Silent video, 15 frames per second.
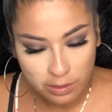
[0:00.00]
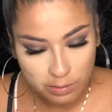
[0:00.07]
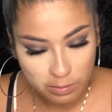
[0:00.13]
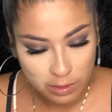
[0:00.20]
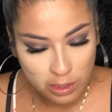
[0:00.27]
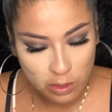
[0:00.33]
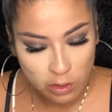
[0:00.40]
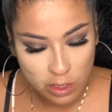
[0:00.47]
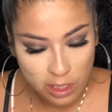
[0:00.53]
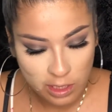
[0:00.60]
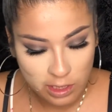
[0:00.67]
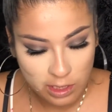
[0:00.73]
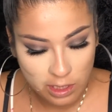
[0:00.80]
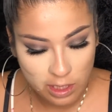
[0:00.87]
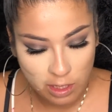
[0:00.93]
As you can
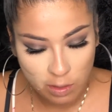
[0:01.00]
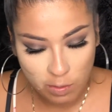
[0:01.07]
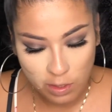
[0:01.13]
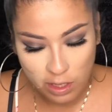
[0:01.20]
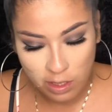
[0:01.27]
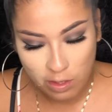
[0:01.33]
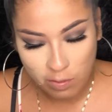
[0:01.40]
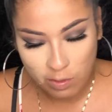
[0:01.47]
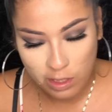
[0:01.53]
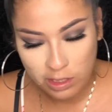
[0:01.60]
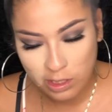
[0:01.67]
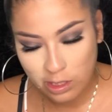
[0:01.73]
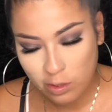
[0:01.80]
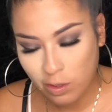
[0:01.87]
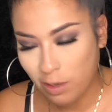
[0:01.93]
see already, look what it's
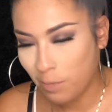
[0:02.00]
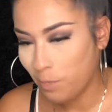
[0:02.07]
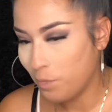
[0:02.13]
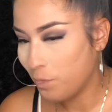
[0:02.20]
doing.